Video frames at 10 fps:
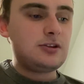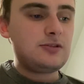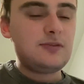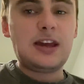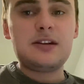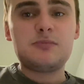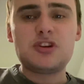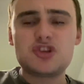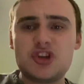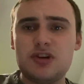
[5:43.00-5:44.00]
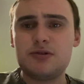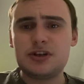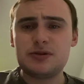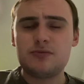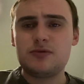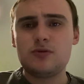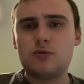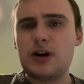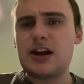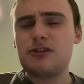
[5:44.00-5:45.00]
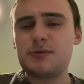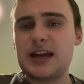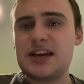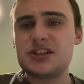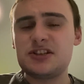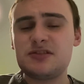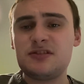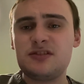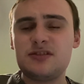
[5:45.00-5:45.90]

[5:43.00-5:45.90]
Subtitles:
not sure where I'll be heading